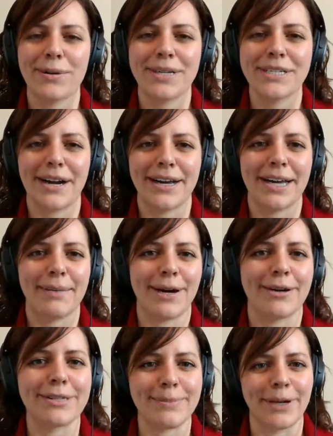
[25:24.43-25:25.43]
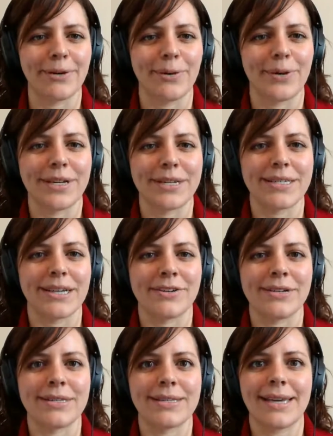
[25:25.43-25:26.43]
We're going to be talking about how smaller
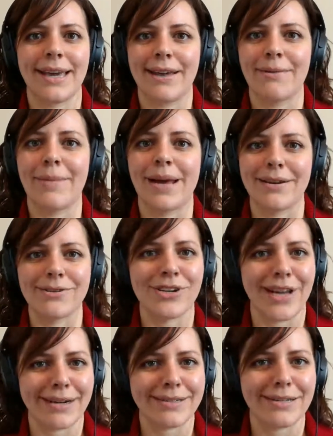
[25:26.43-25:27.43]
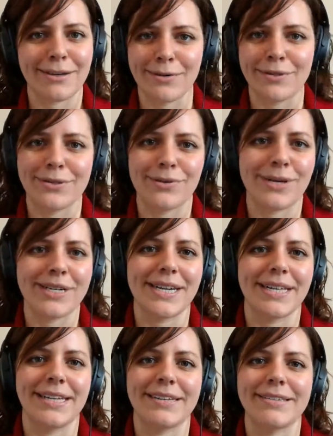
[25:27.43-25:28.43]
organizations can manage and execute
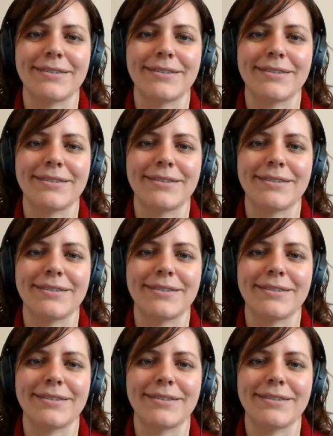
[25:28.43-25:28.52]
storytelling.